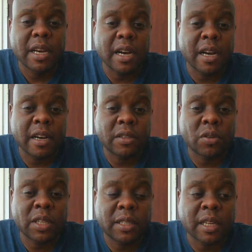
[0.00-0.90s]

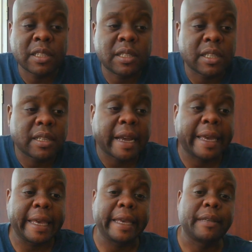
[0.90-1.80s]
So these statistics are
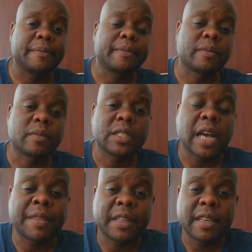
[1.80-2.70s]
key.
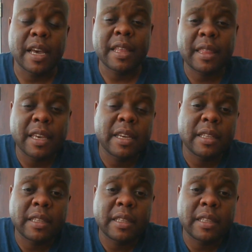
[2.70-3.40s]
And then the other thing,